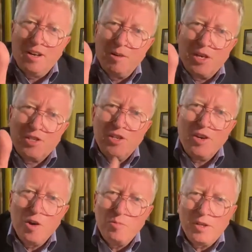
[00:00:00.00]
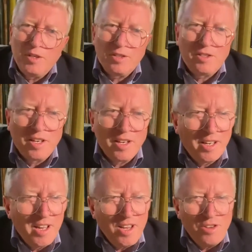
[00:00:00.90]
I'm actually hoping
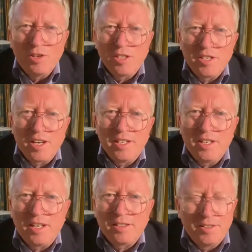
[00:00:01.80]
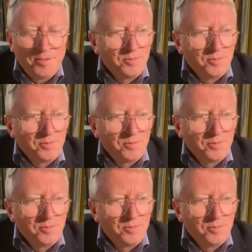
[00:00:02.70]
that you can take it out.